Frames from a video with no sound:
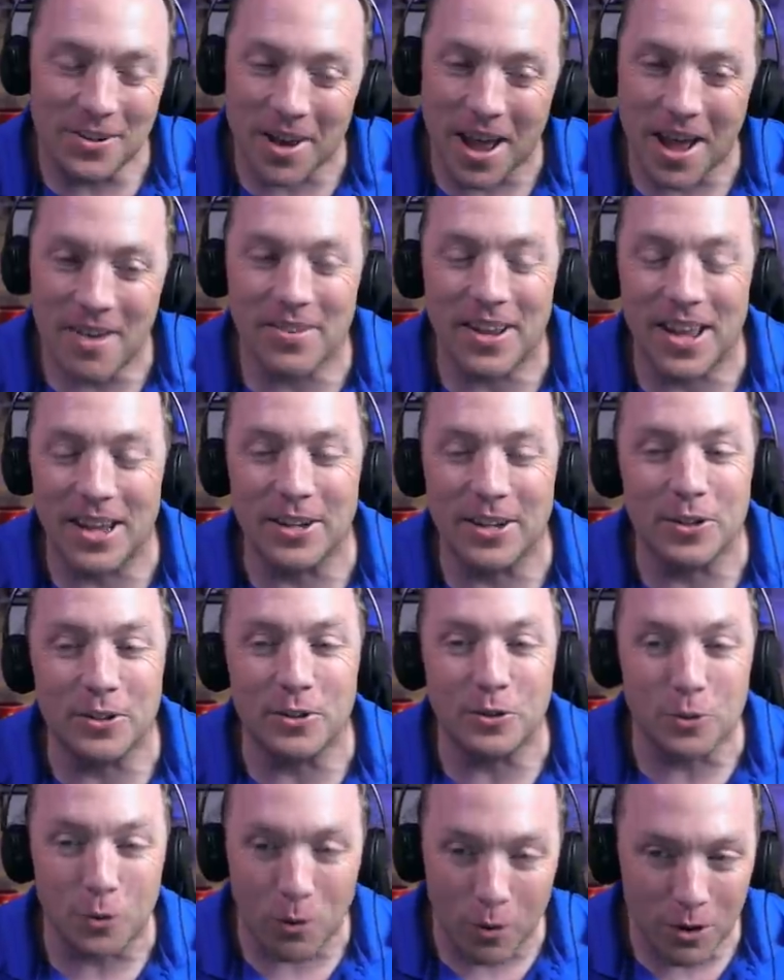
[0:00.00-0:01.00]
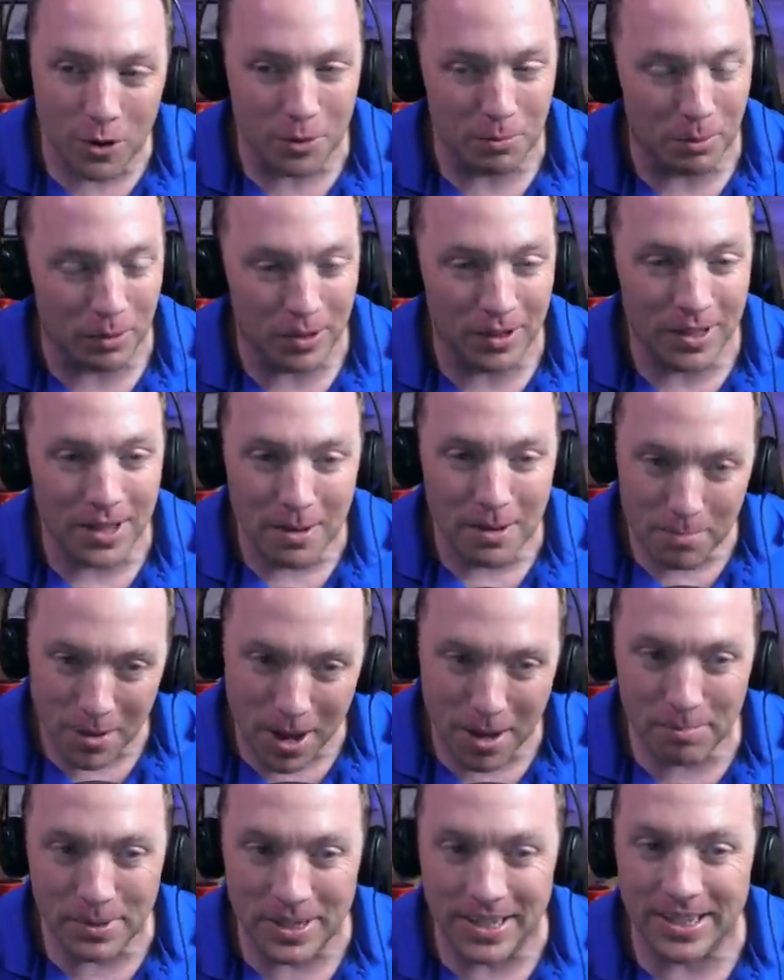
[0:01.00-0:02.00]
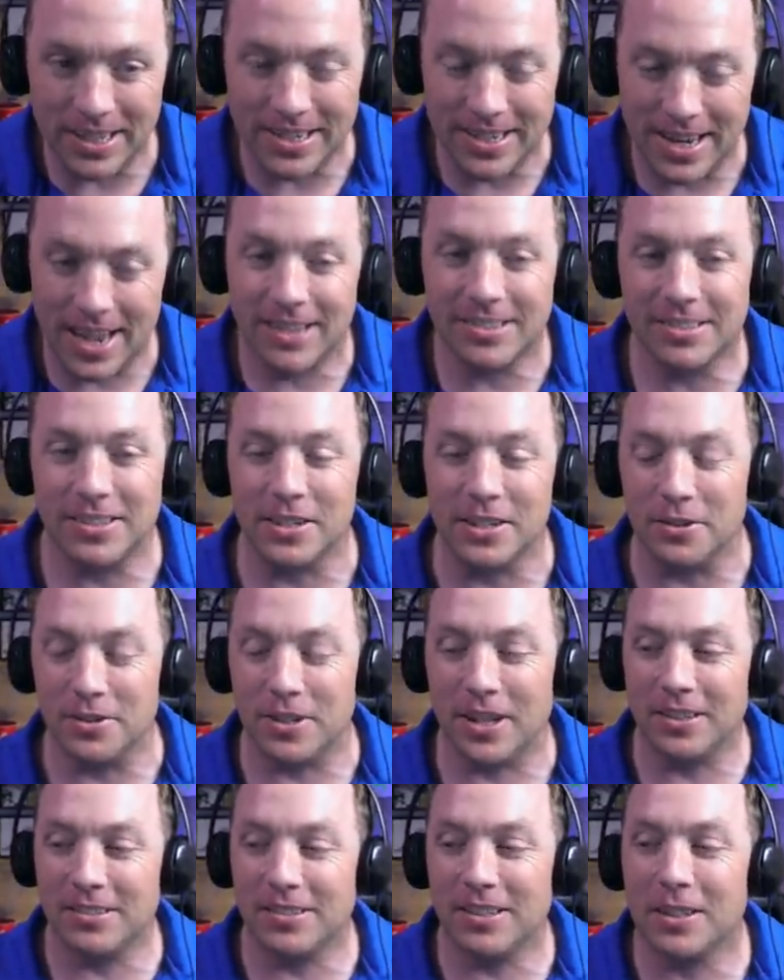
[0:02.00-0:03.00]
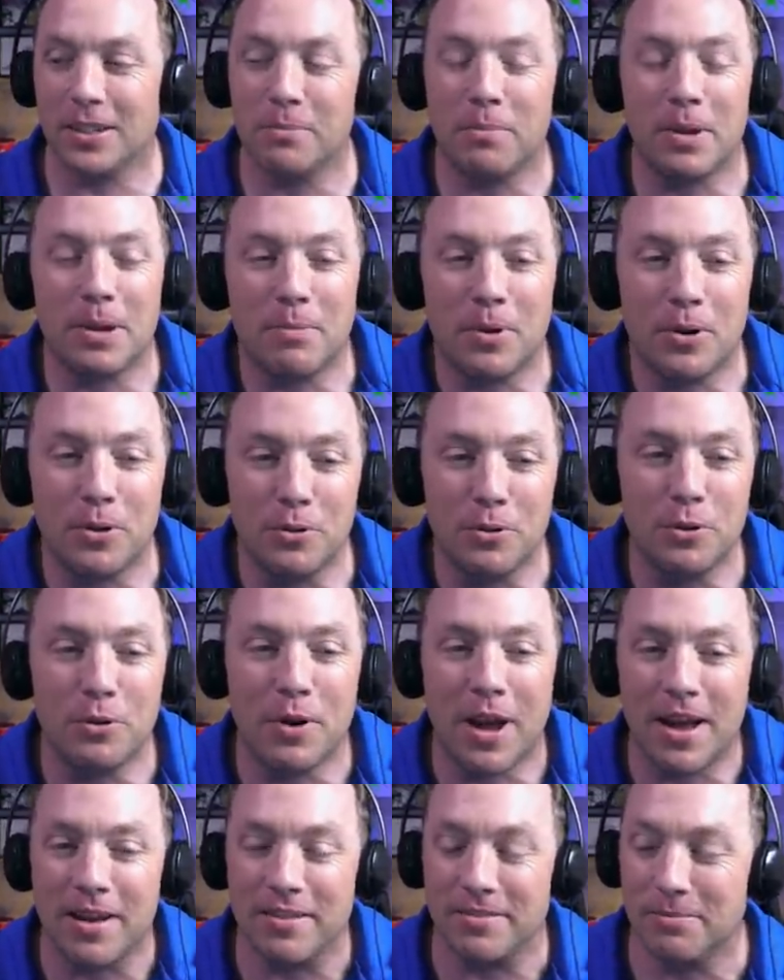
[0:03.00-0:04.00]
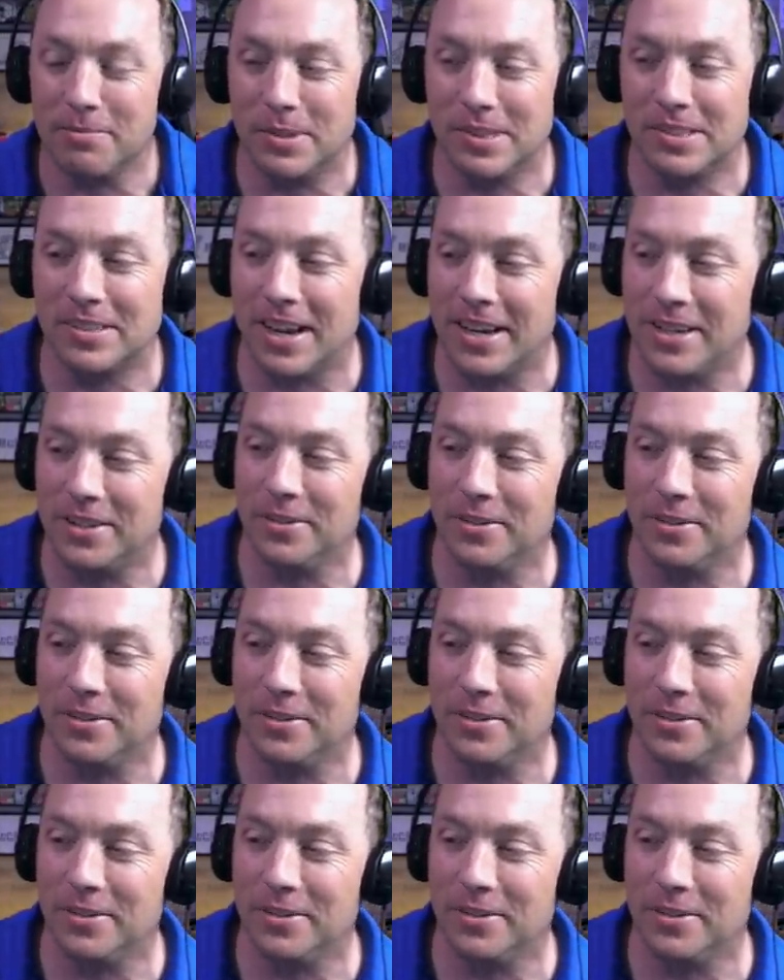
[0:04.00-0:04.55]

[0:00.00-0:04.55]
have an adorable puppy next to you. Tell us a little bit about who you have beside you